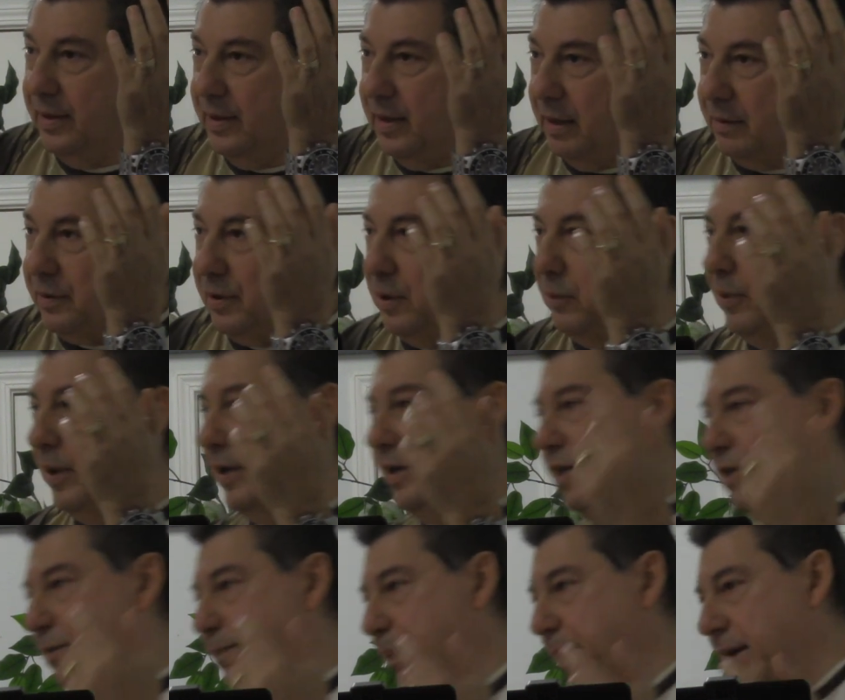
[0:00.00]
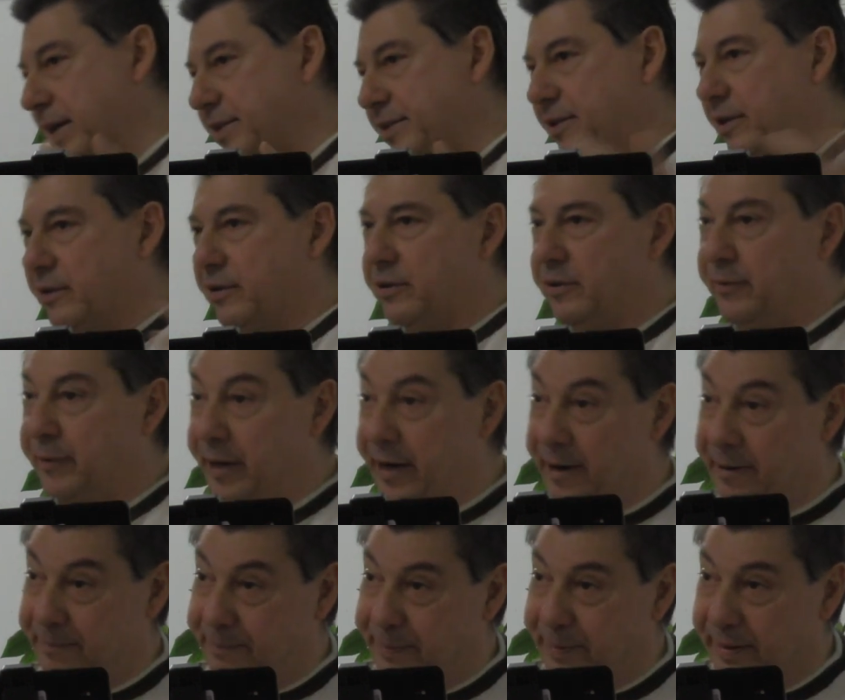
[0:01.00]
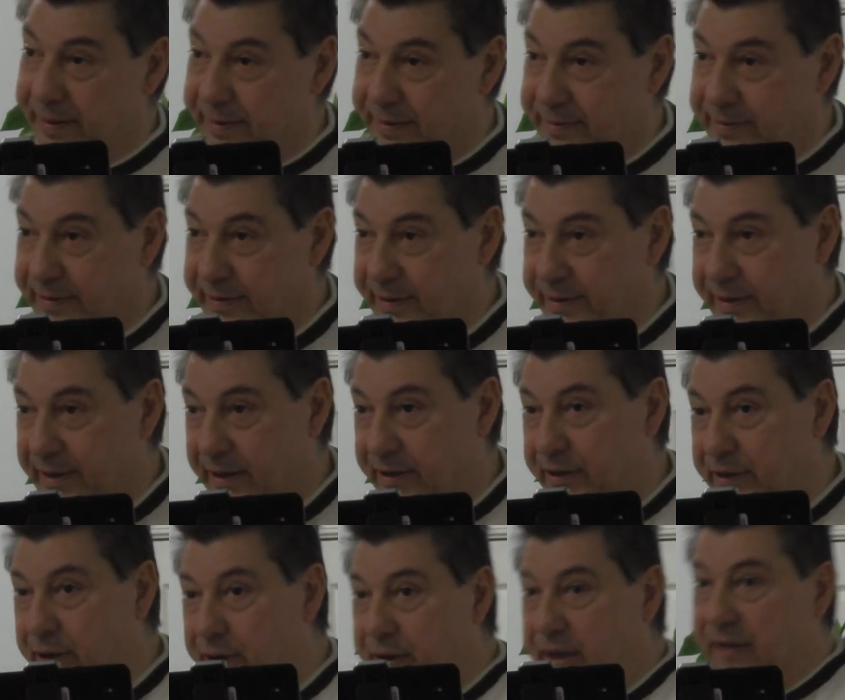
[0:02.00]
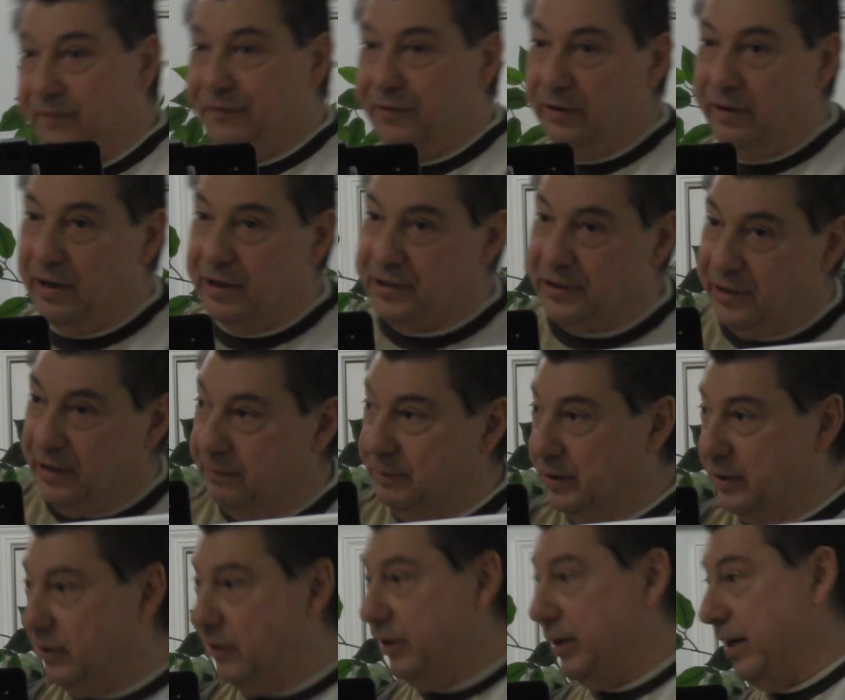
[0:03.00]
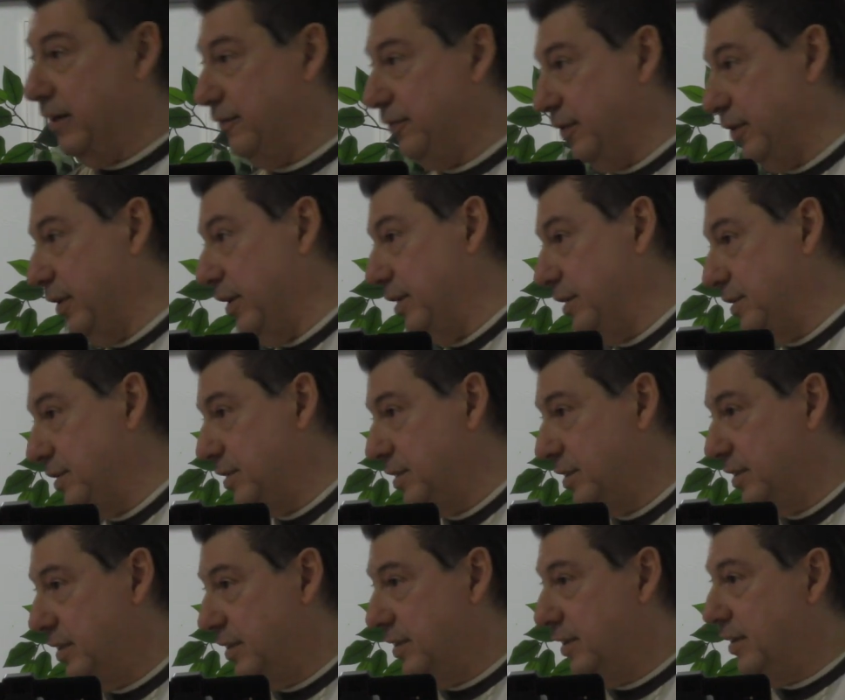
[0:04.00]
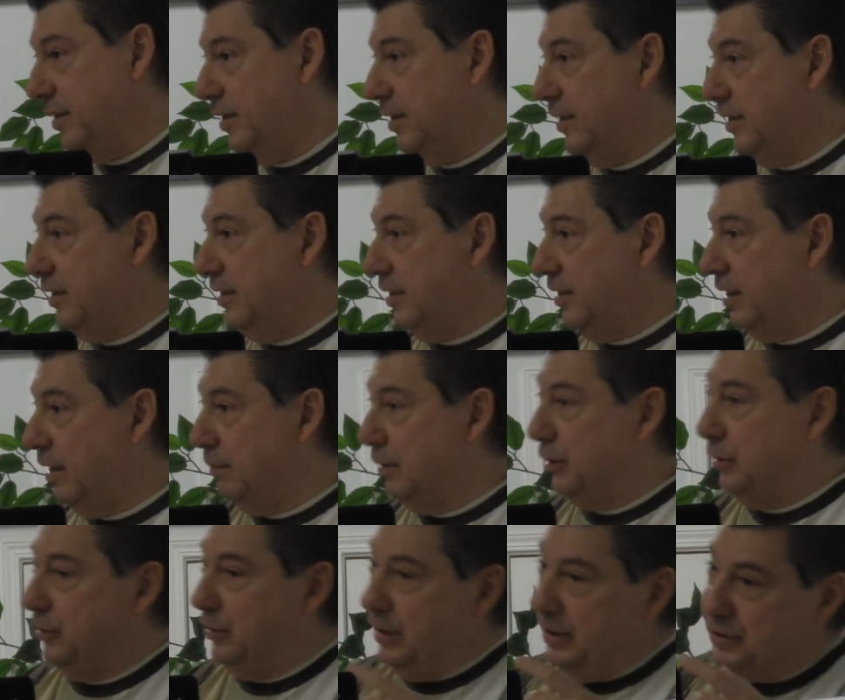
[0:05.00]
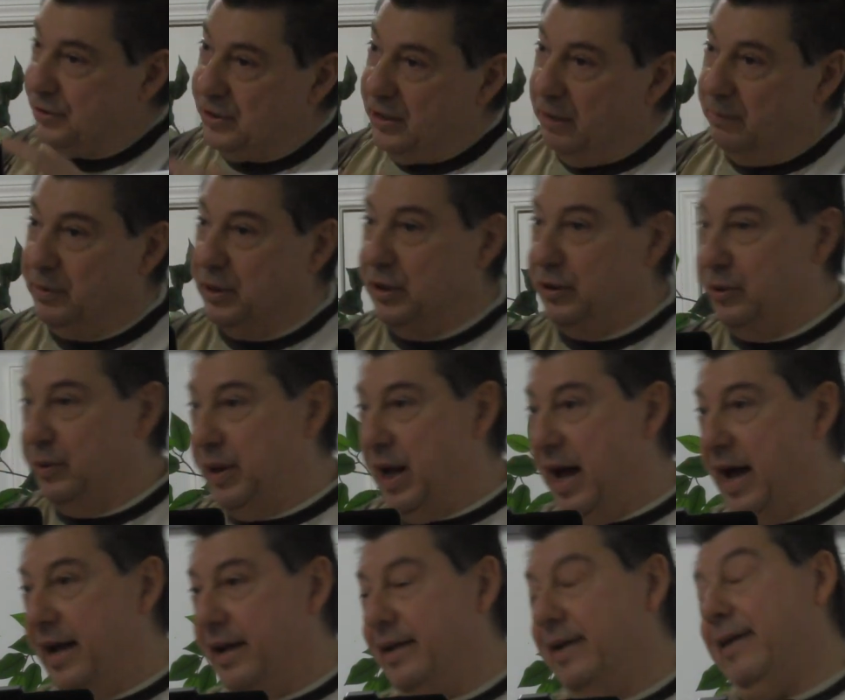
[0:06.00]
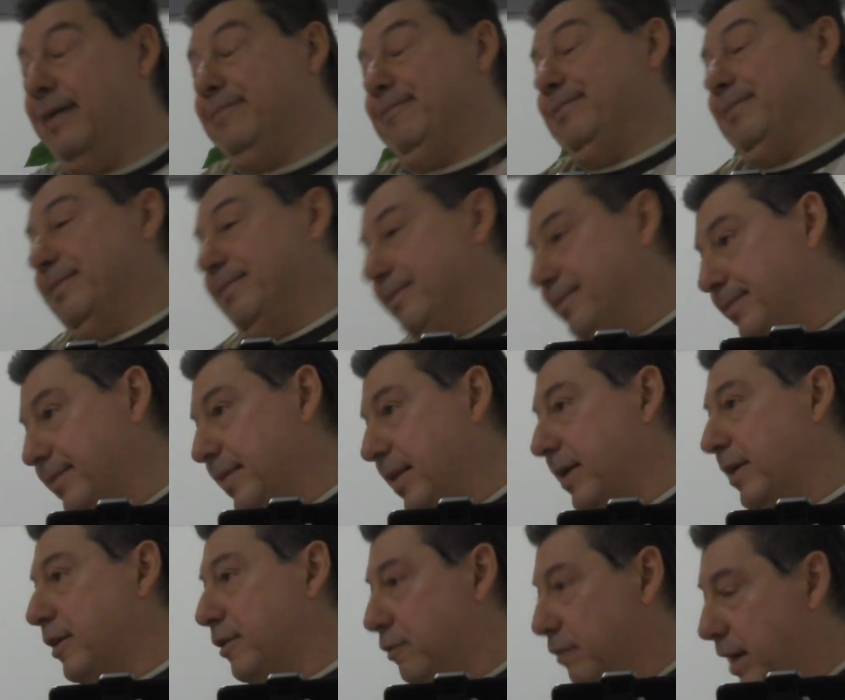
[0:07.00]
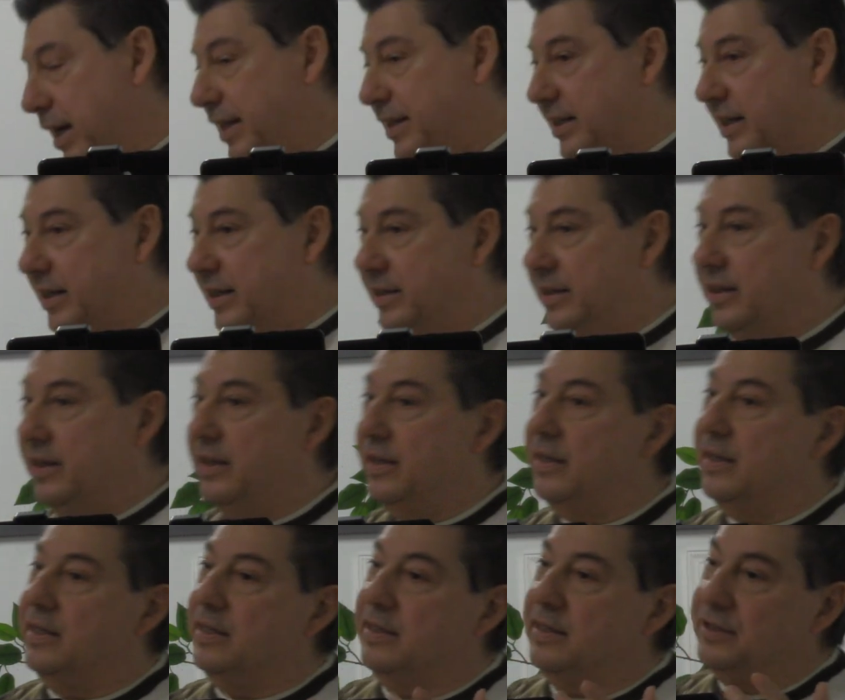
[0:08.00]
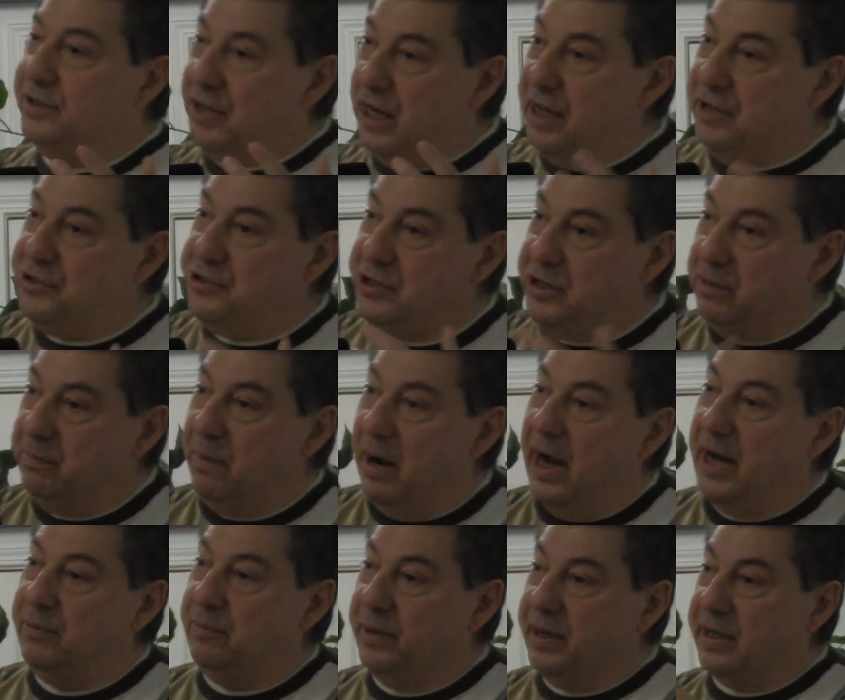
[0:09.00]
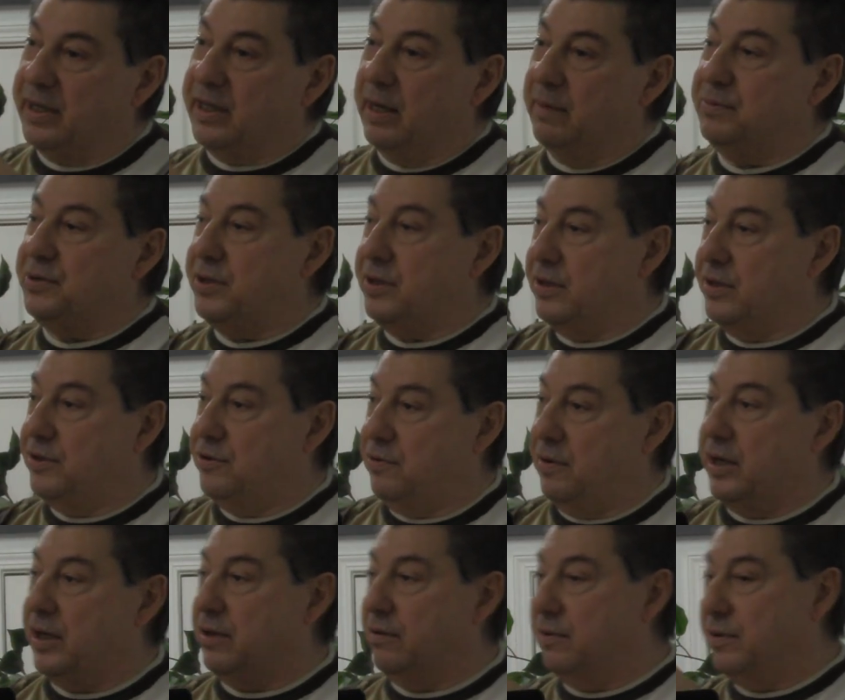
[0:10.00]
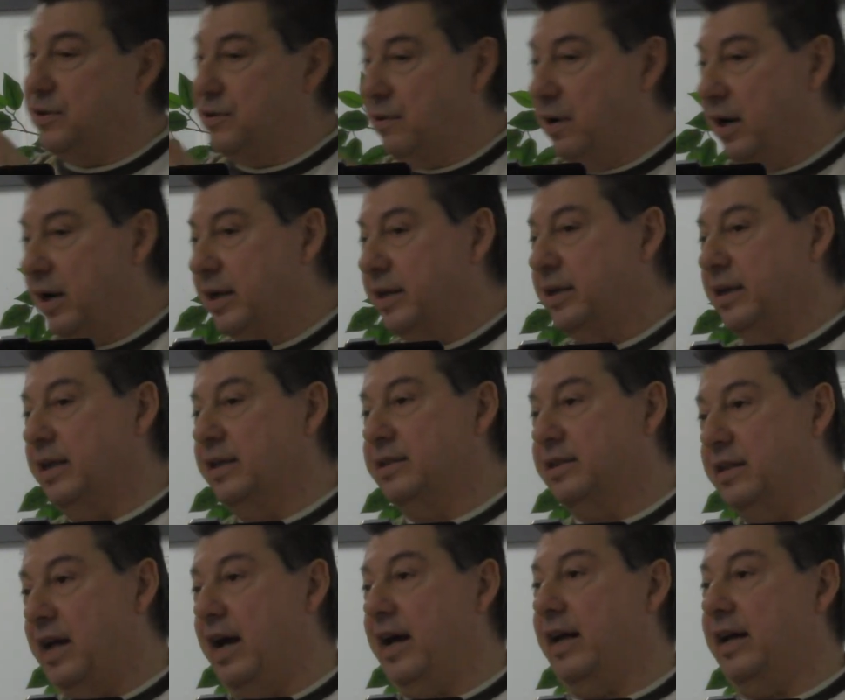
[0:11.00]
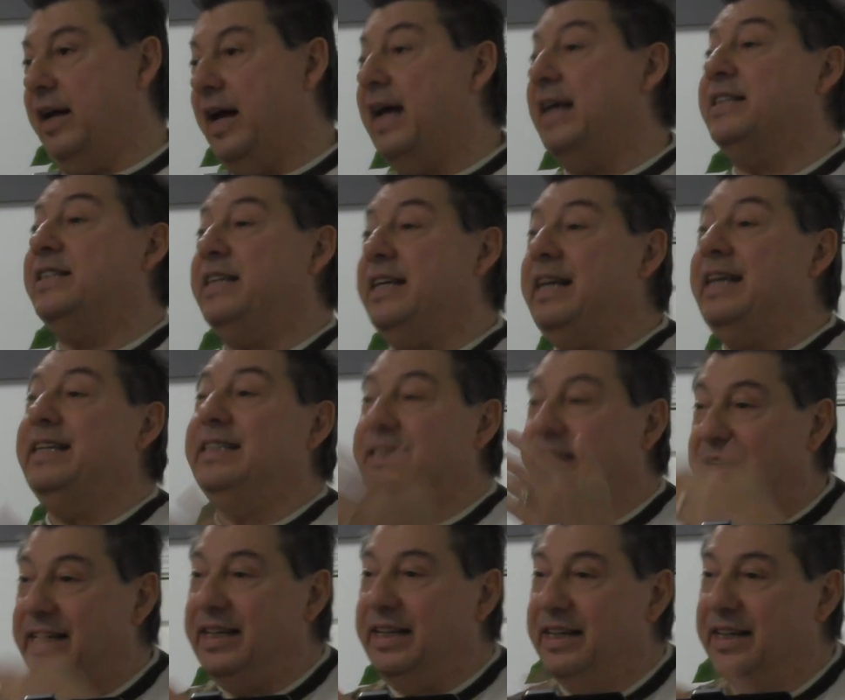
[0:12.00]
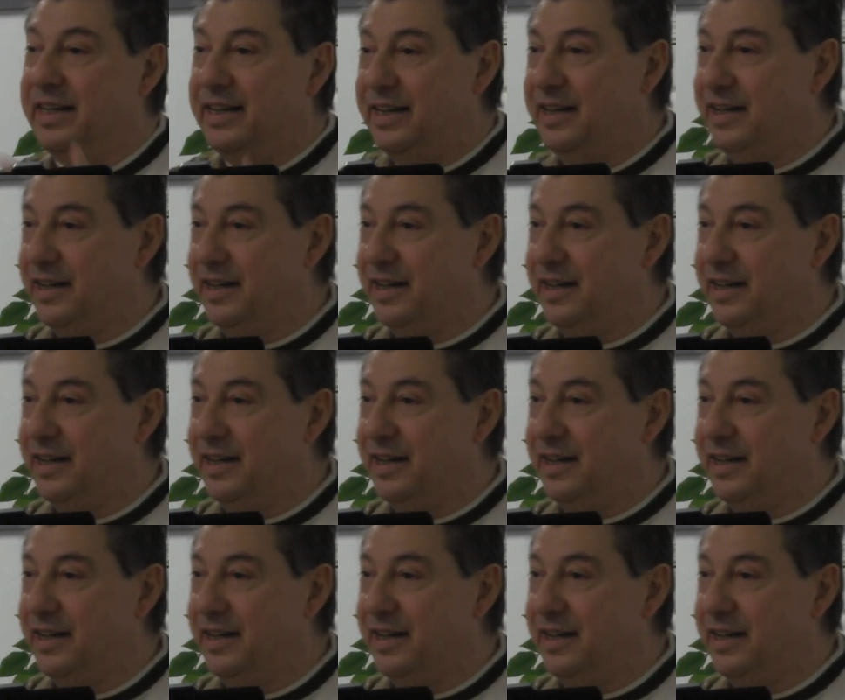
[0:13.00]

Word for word: I'm going to wear these pants, and I'm going to wear that pants. I'm going to go here for lunch, and I'm going to go there for lunch. I'm going to do this, and I'm going to do that. Granted, changing your mind when it comes to a drink or a drug is not as easy